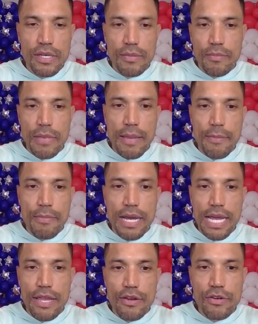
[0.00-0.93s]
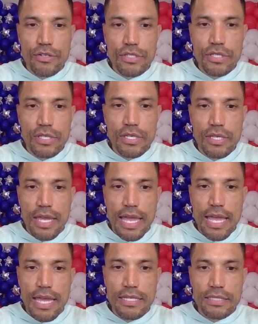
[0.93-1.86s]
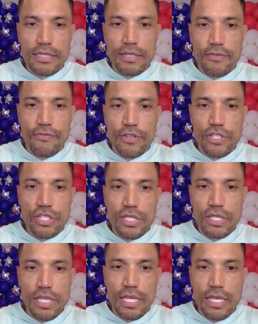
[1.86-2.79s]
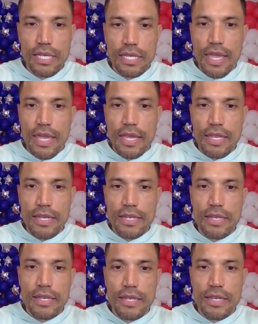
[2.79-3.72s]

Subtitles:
my buyers as efficiently and